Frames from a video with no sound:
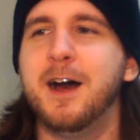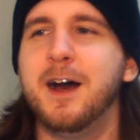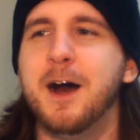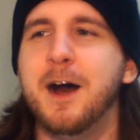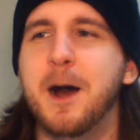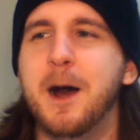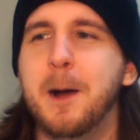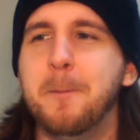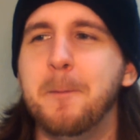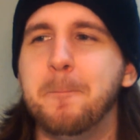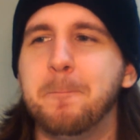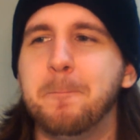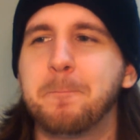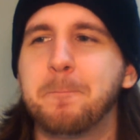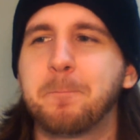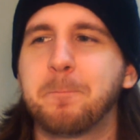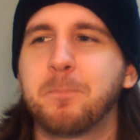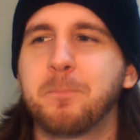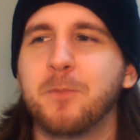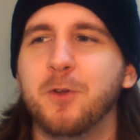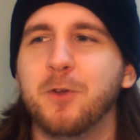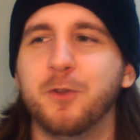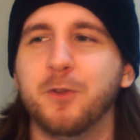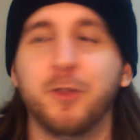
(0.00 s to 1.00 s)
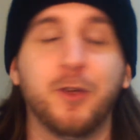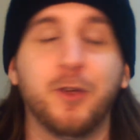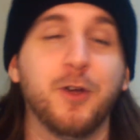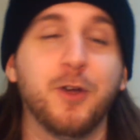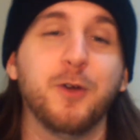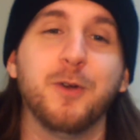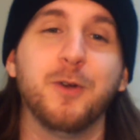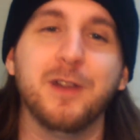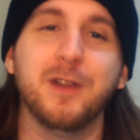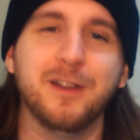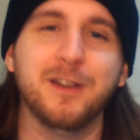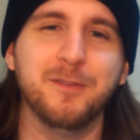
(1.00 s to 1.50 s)
um, or the
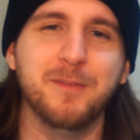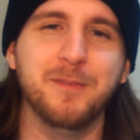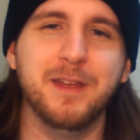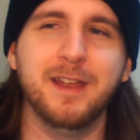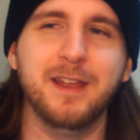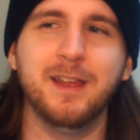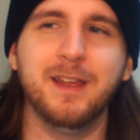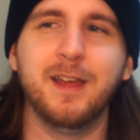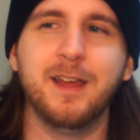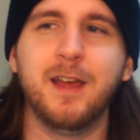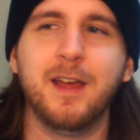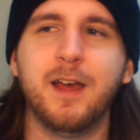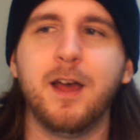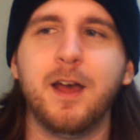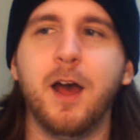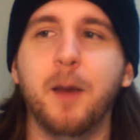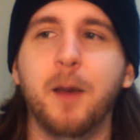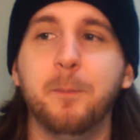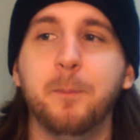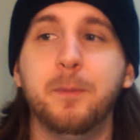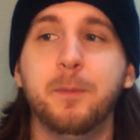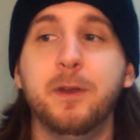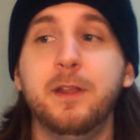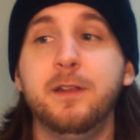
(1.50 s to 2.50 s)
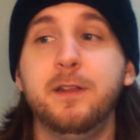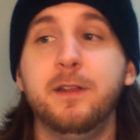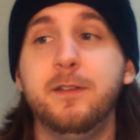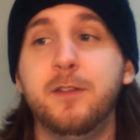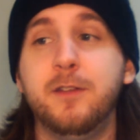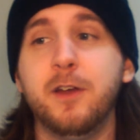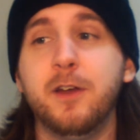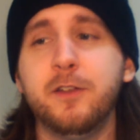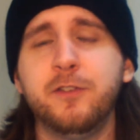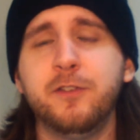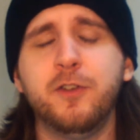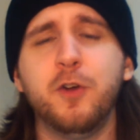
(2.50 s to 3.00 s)
current me. But he
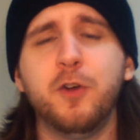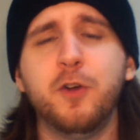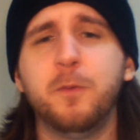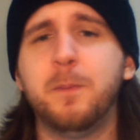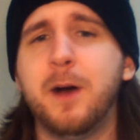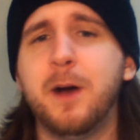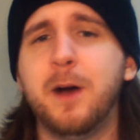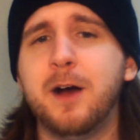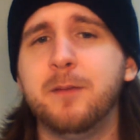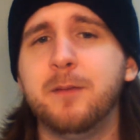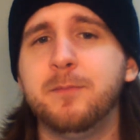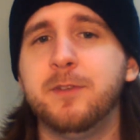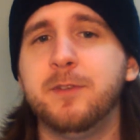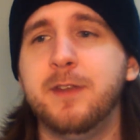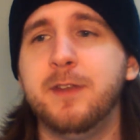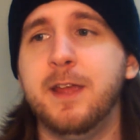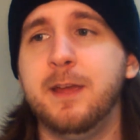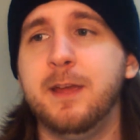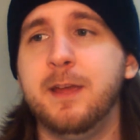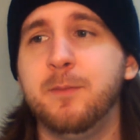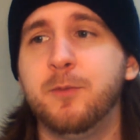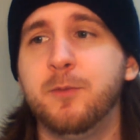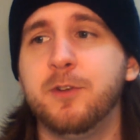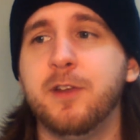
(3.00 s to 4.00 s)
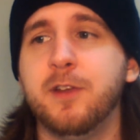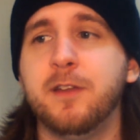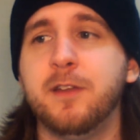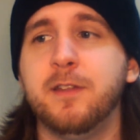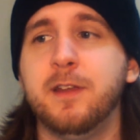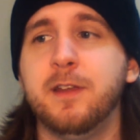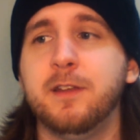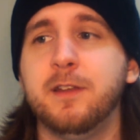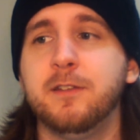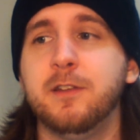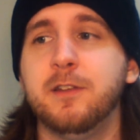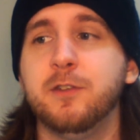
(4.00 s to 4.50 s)
does know Baam's name, which I
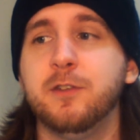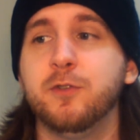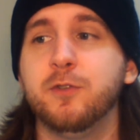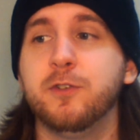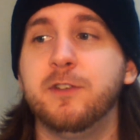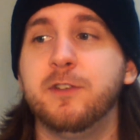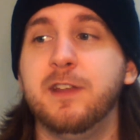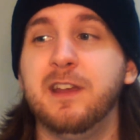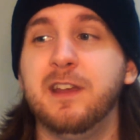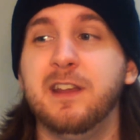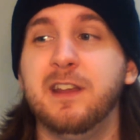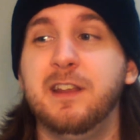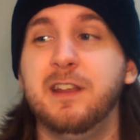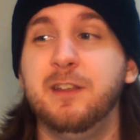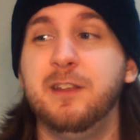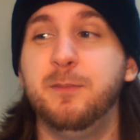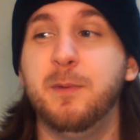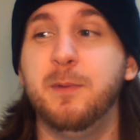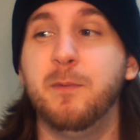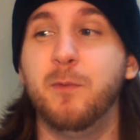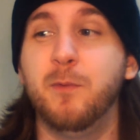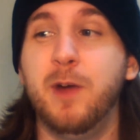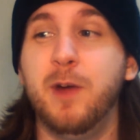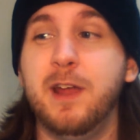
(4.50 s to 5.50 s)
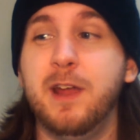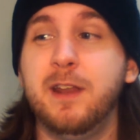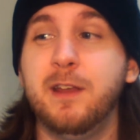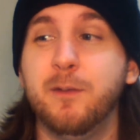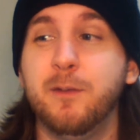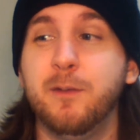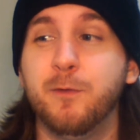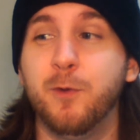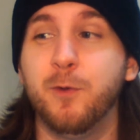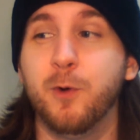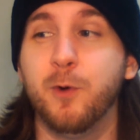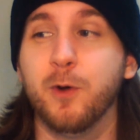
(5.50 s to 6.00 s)
think is interesting, and he's been
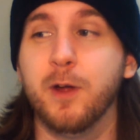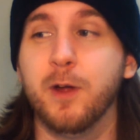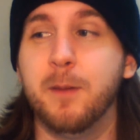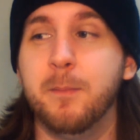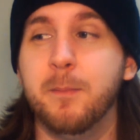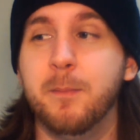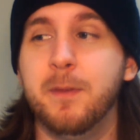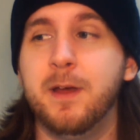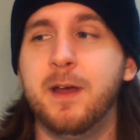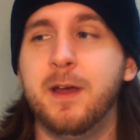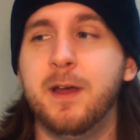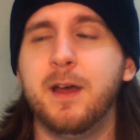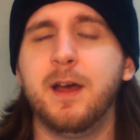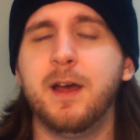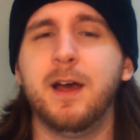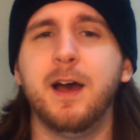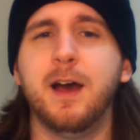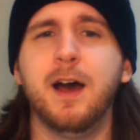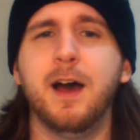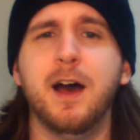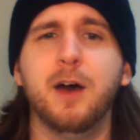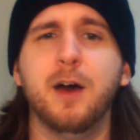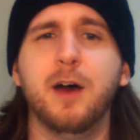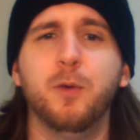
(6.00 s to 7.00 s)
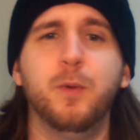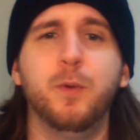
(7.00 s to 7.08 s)
waiting for him. Uh,